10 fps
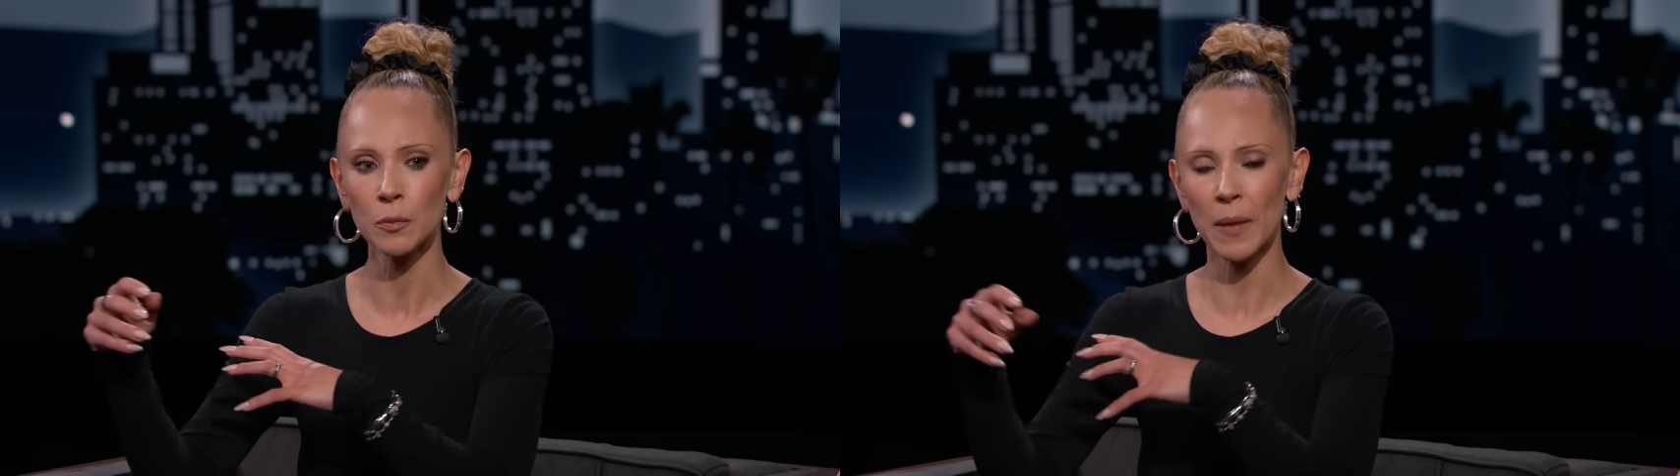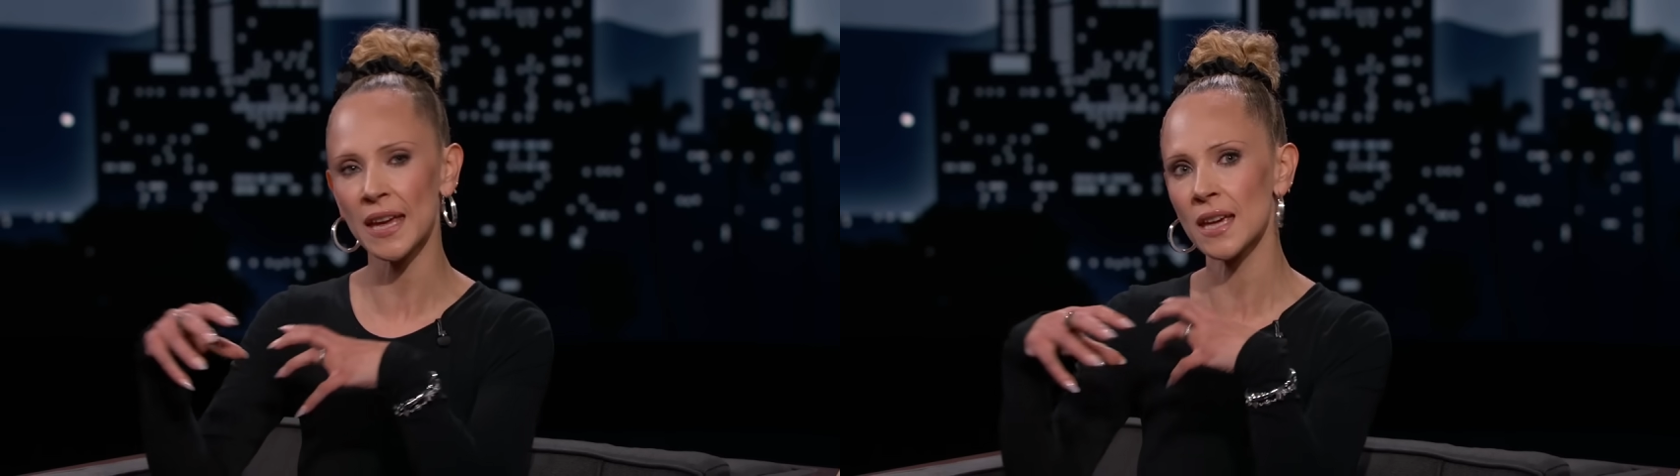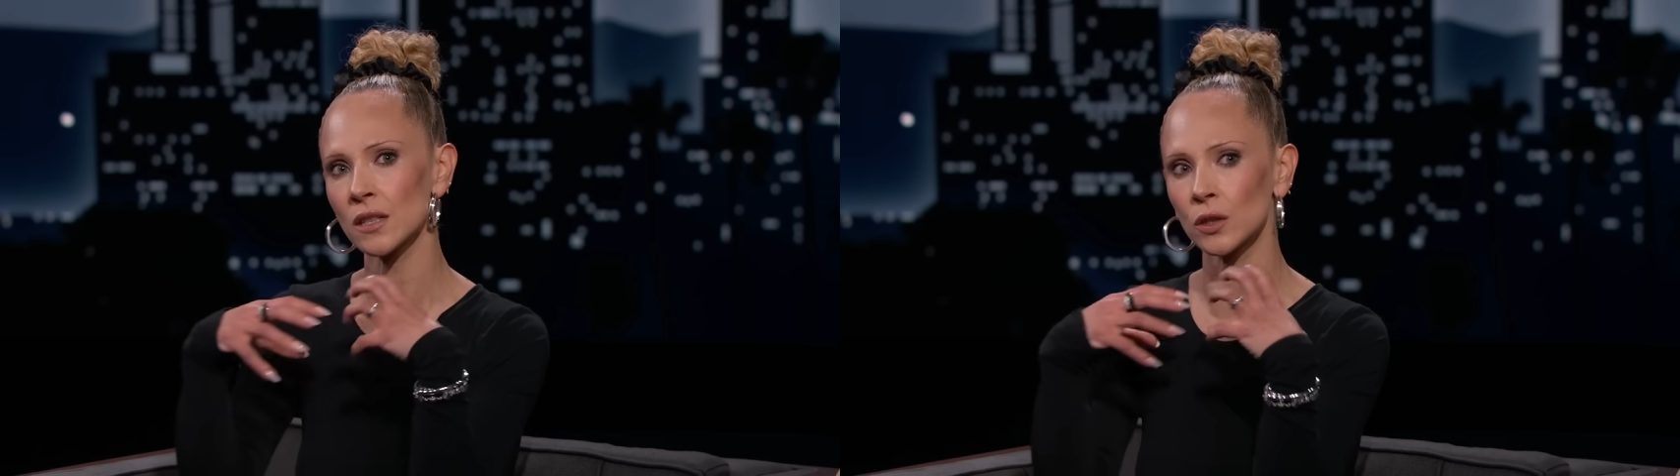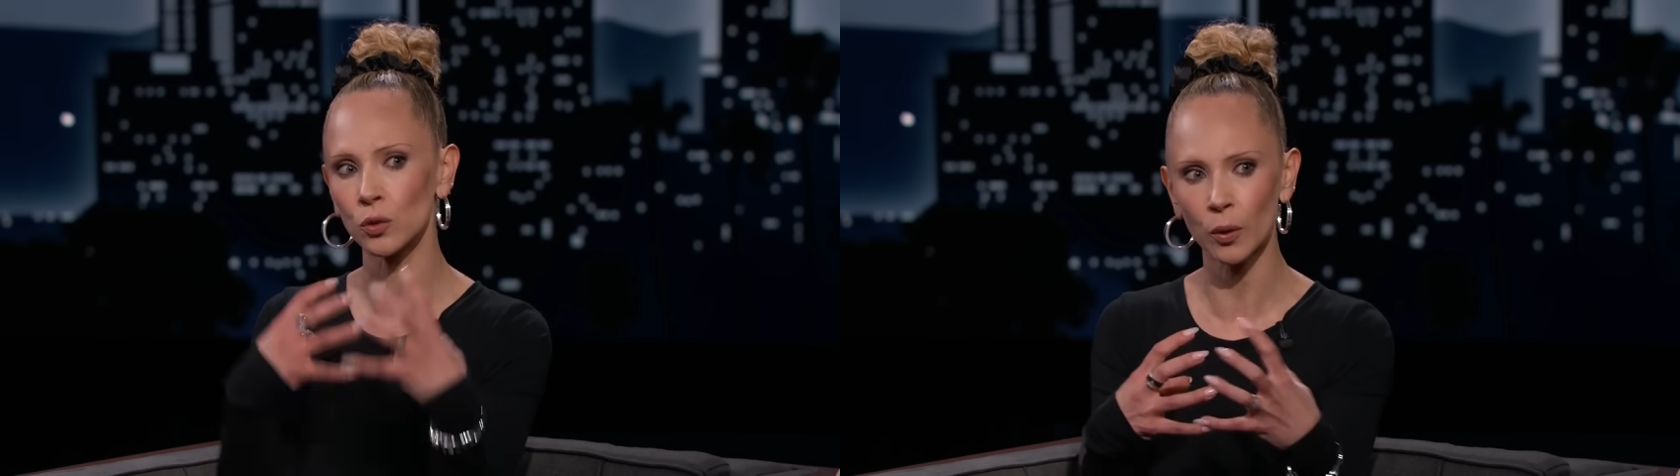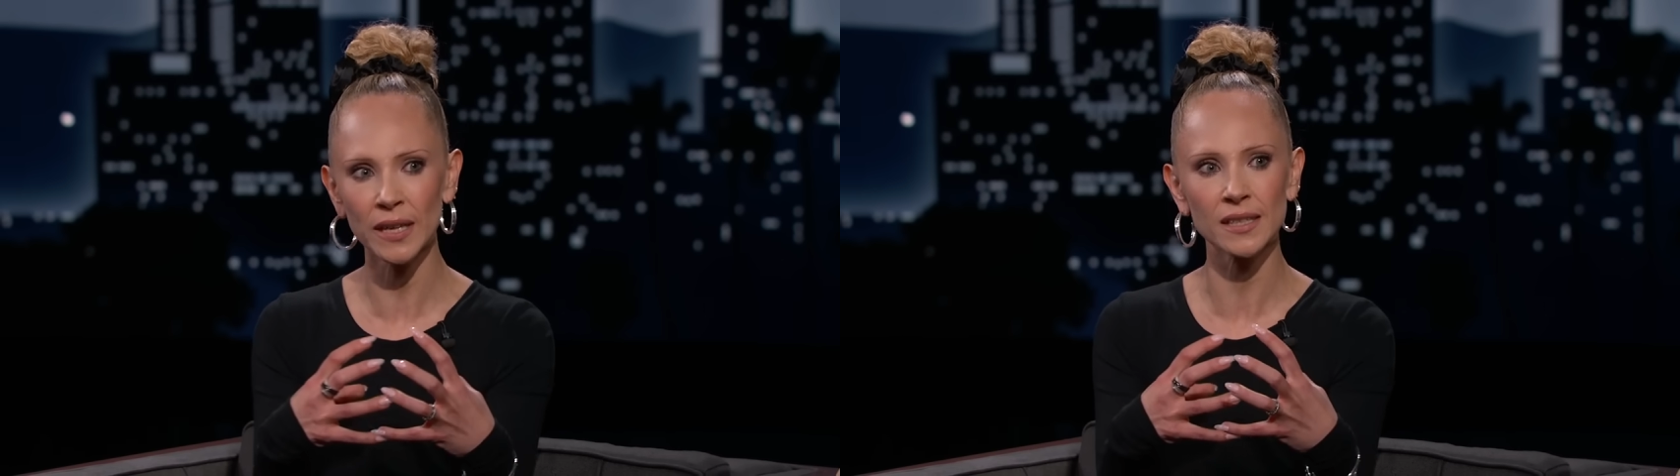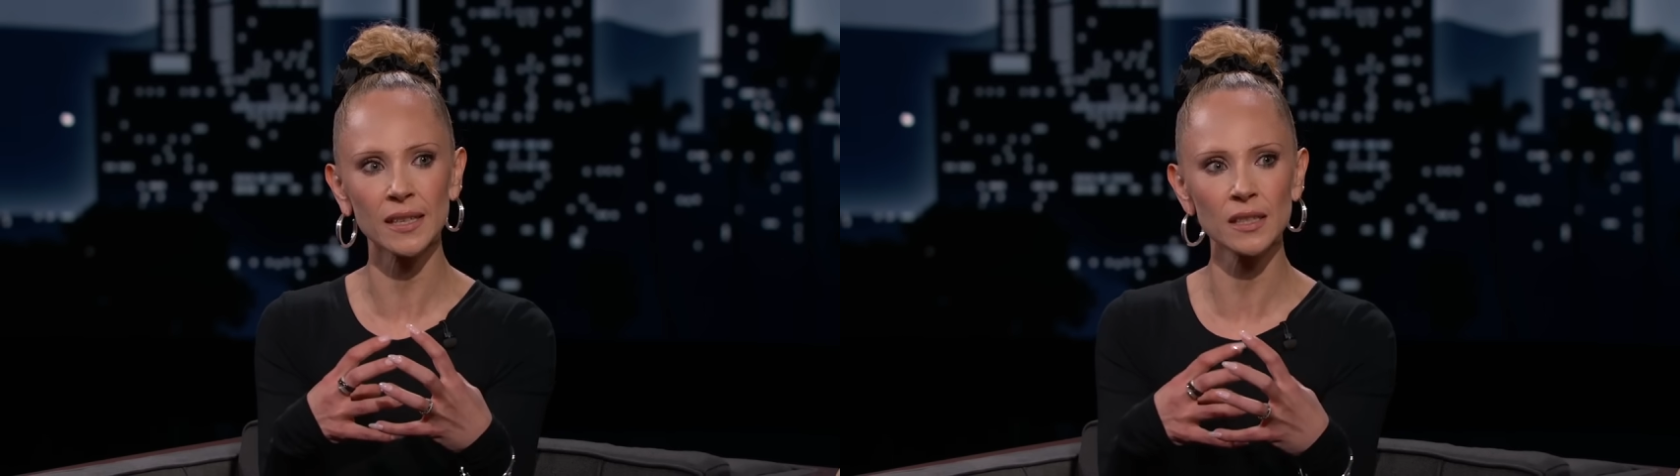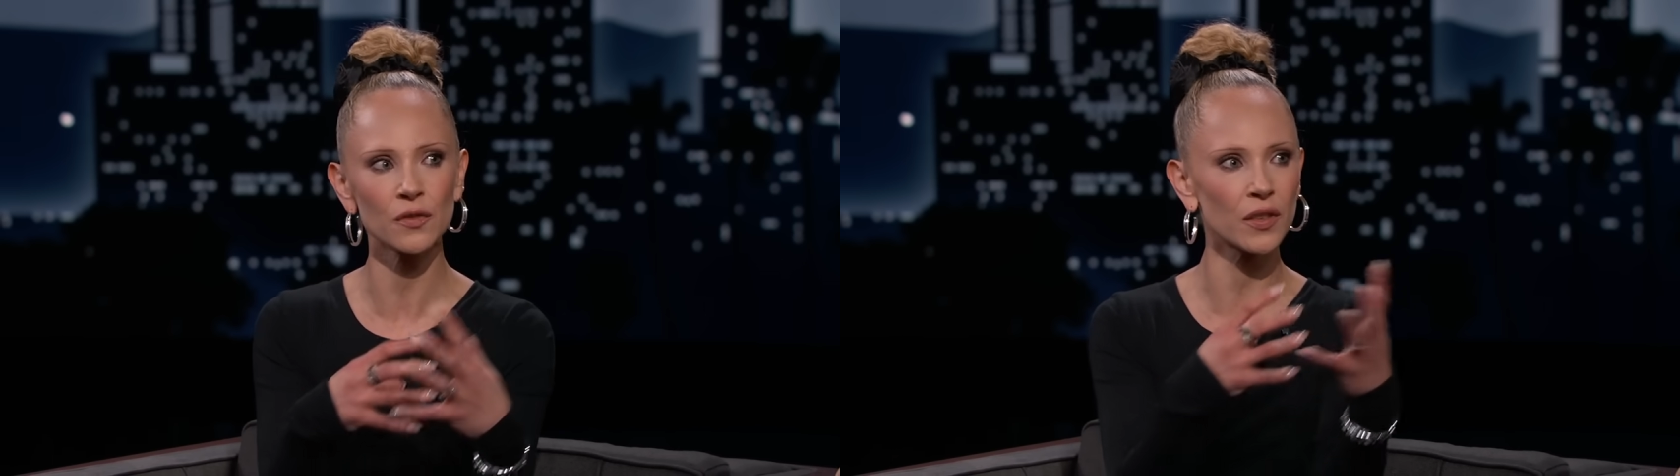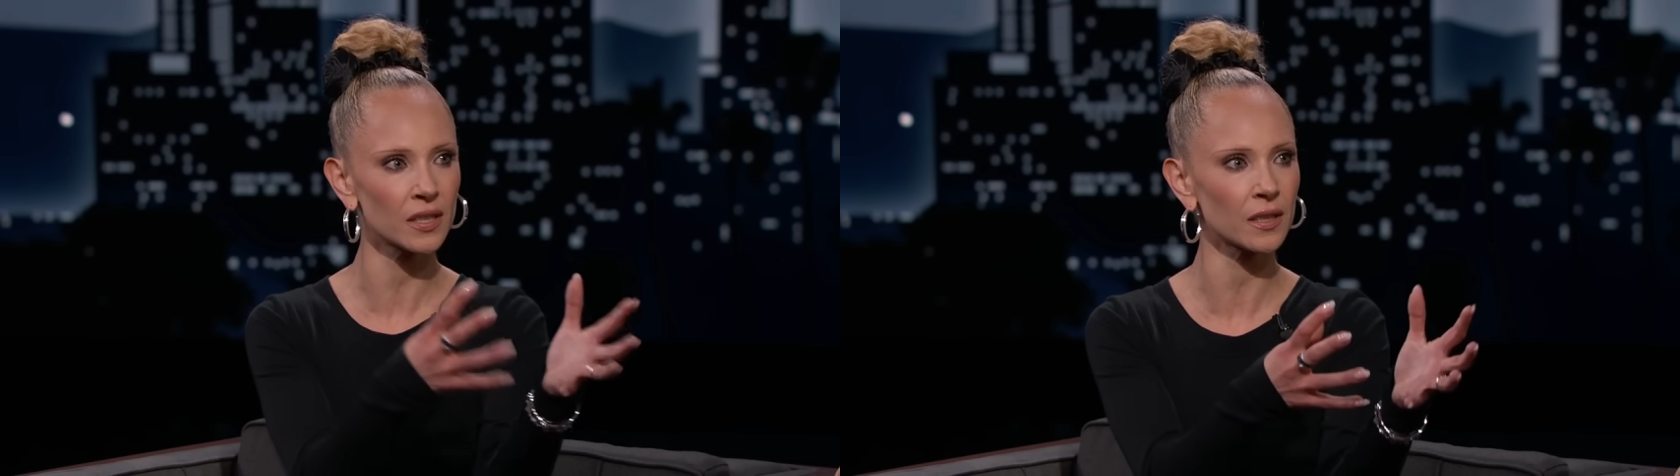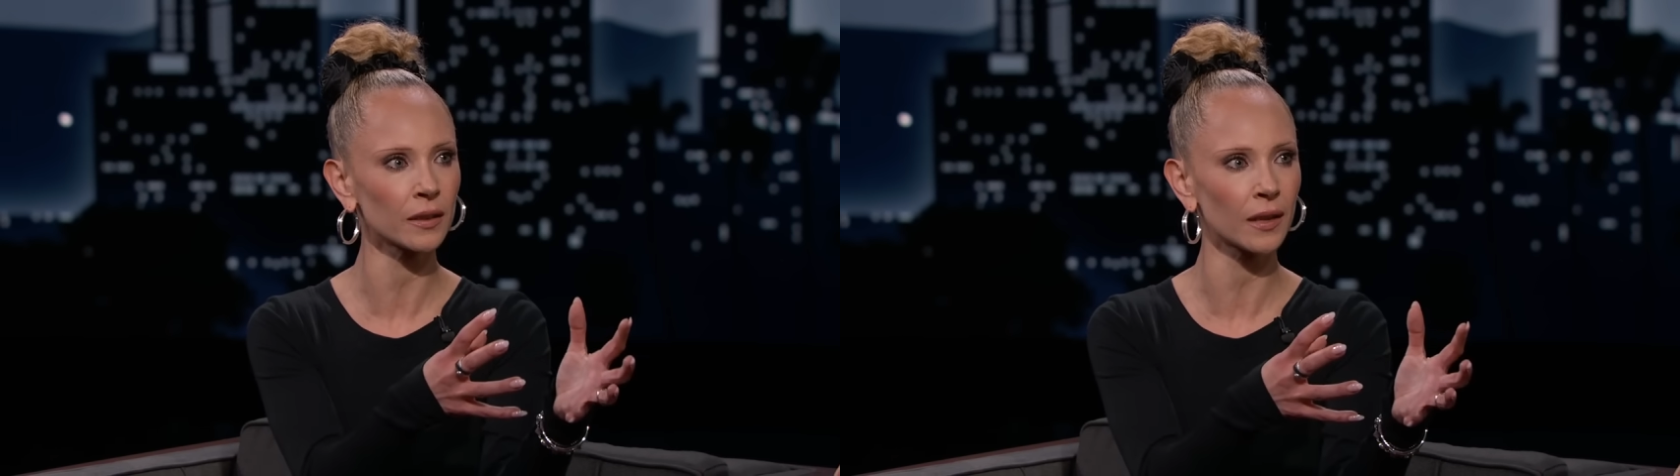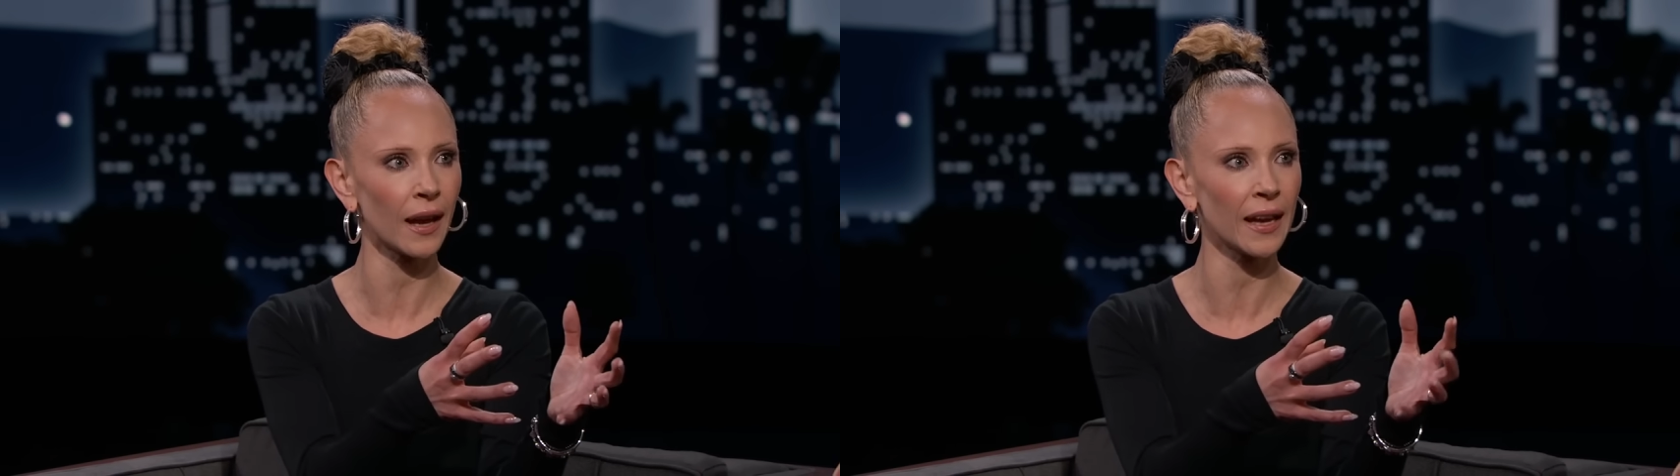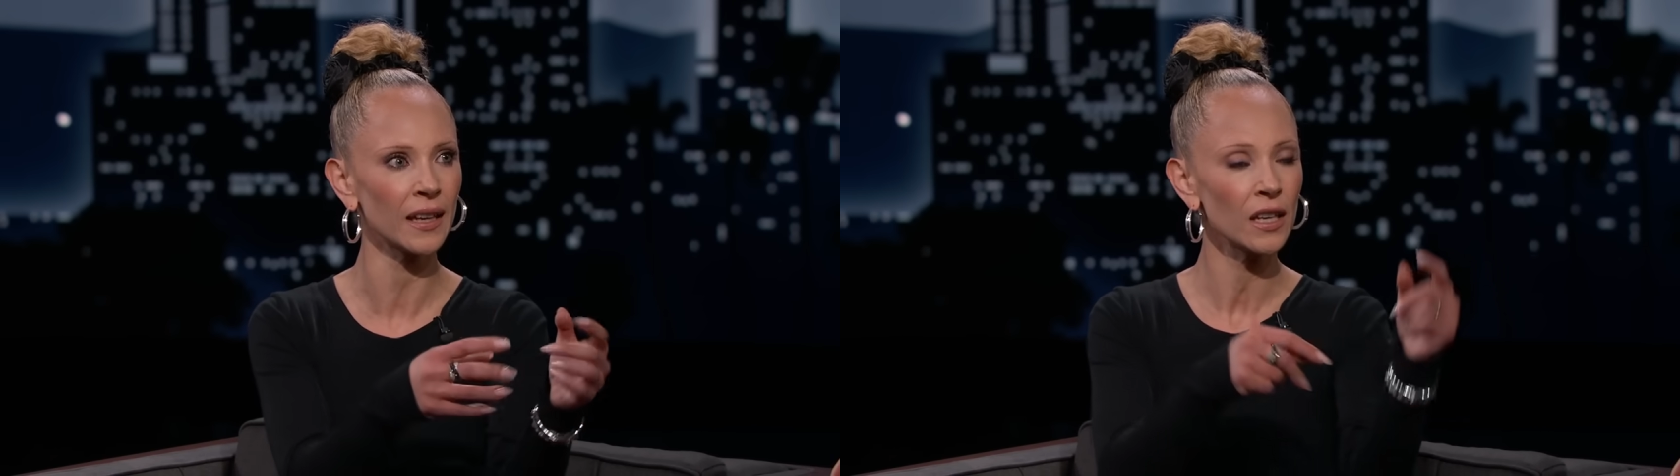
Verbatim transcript: making the noises for the stunt guy.